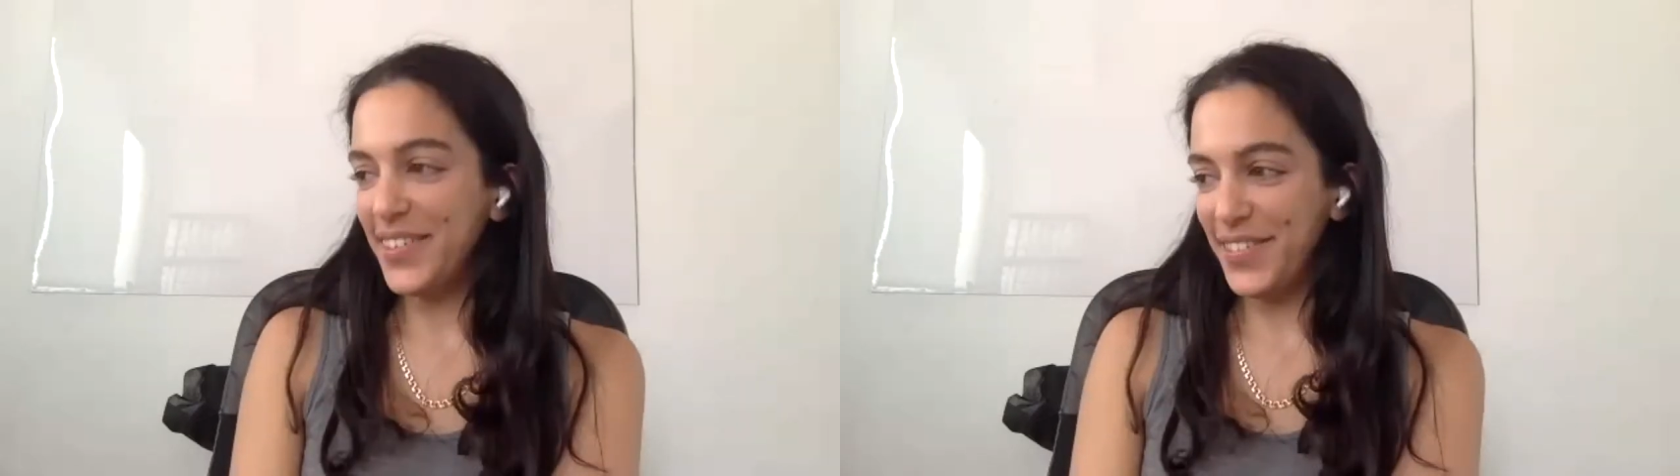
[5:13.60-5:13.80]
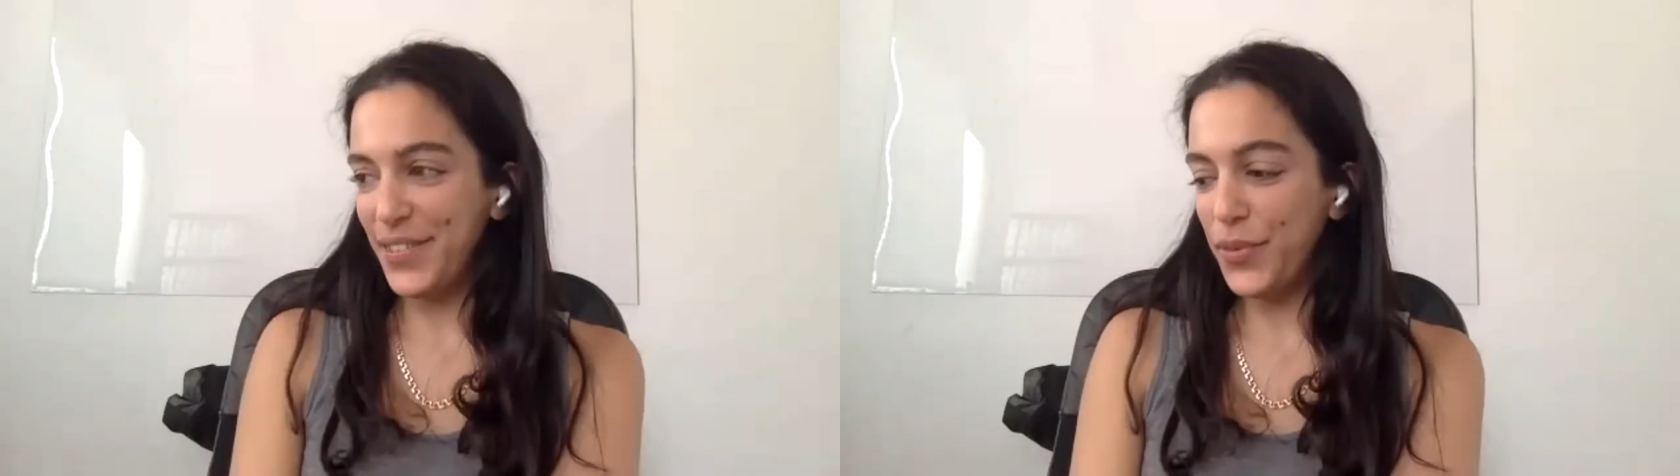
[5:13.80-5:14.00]

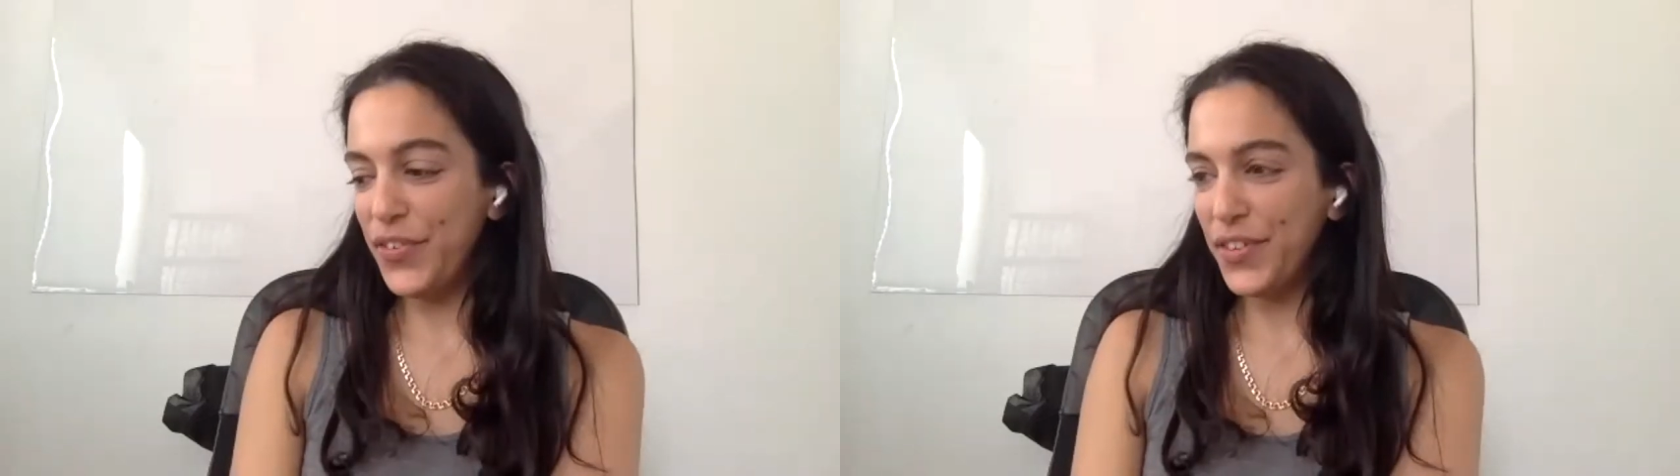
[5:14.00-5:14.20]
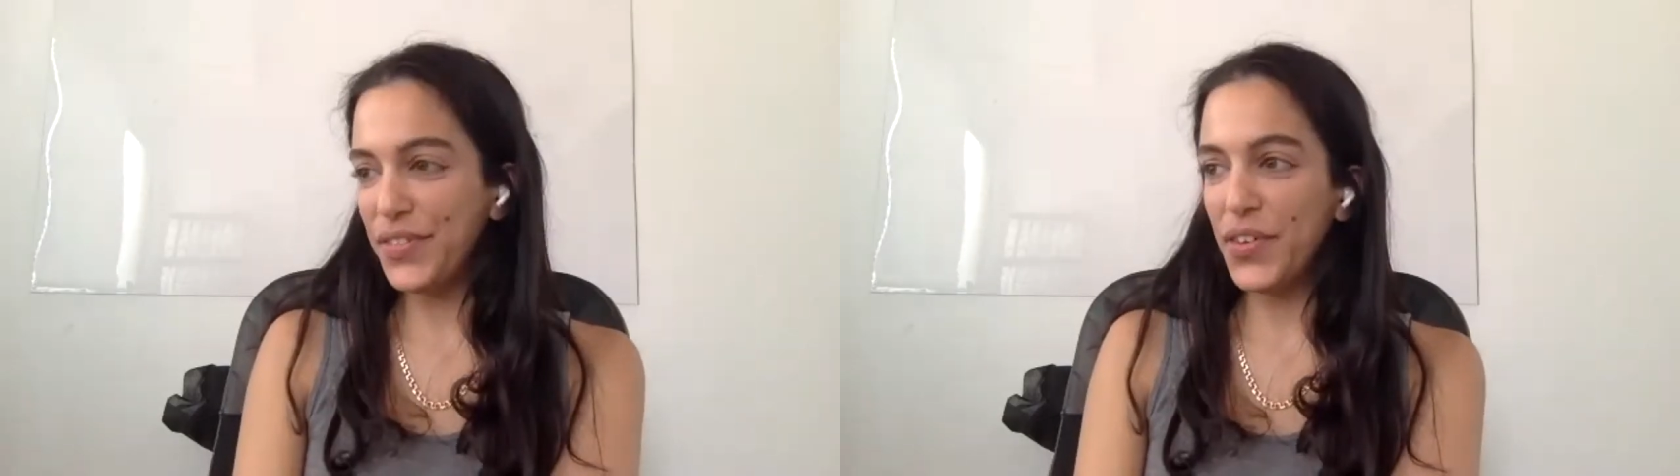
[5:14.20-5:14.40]
So
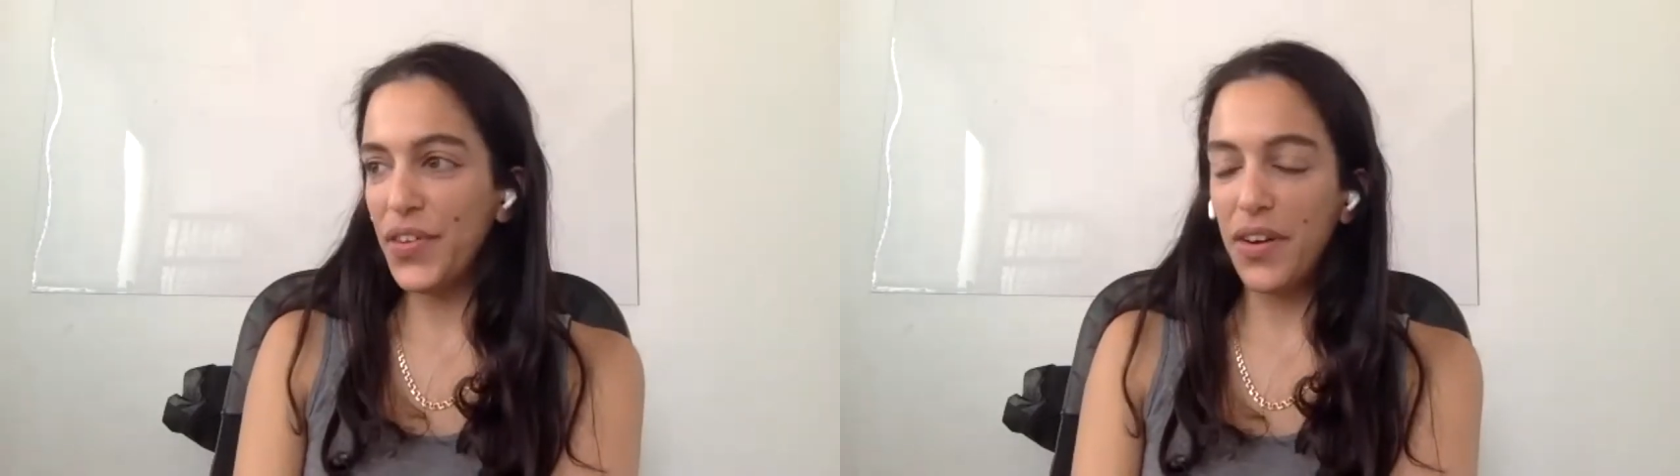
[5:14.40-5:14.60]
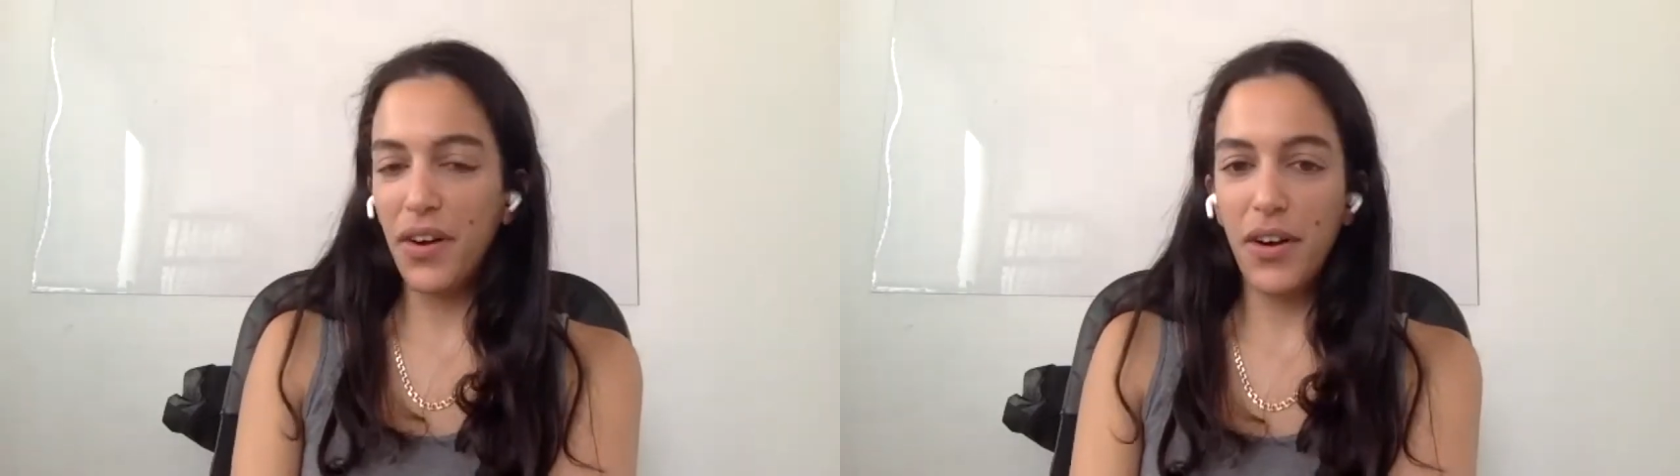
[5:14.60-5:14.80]
first of
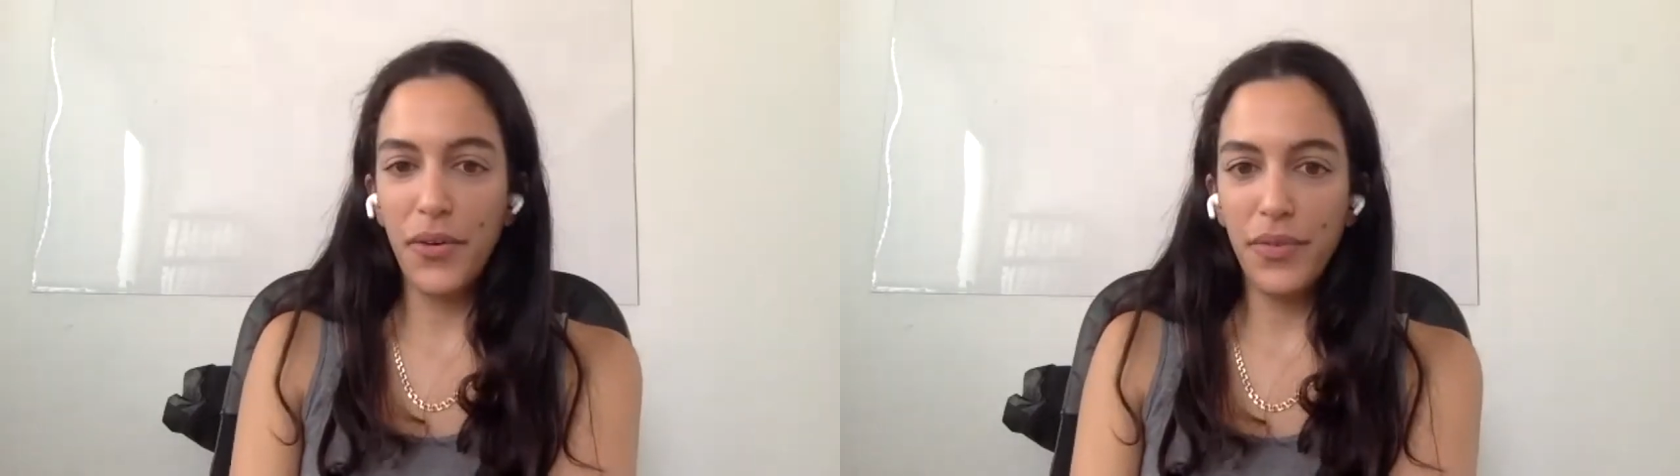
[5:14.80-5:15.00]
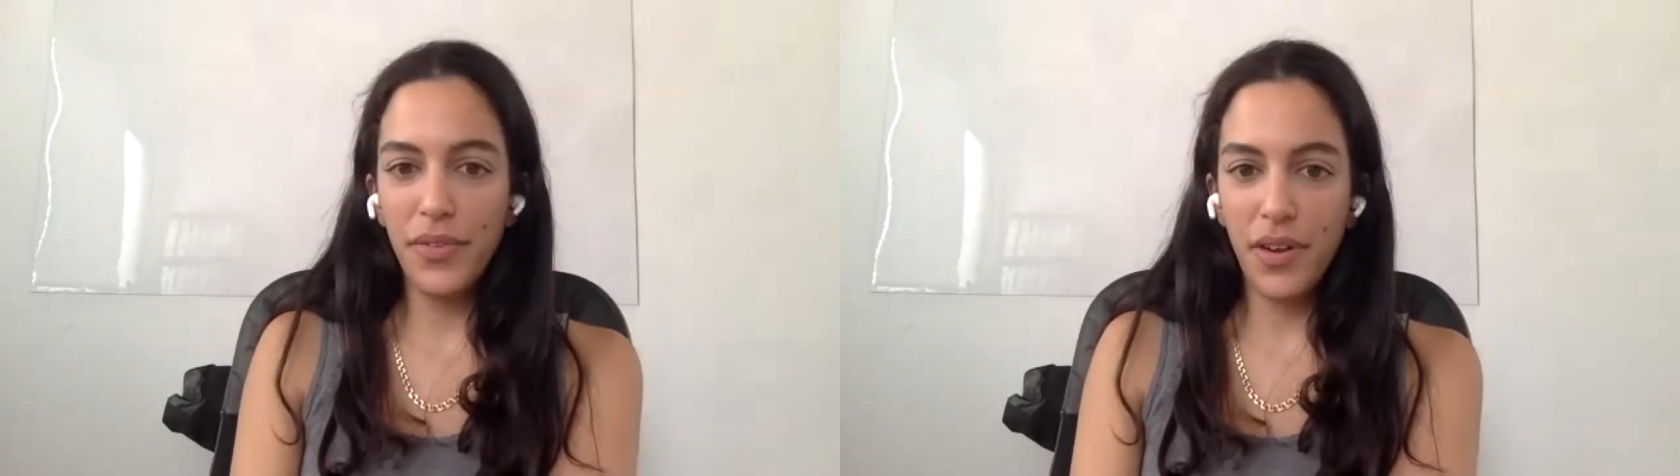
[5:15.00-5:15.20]
all, there
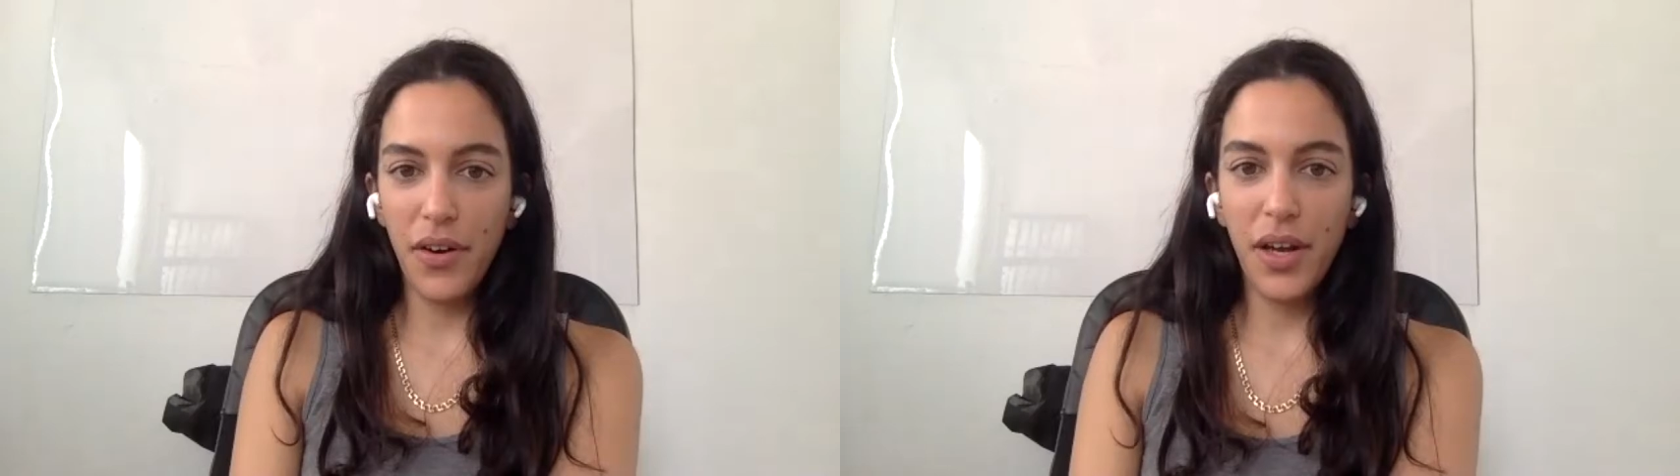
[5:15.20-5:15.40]
are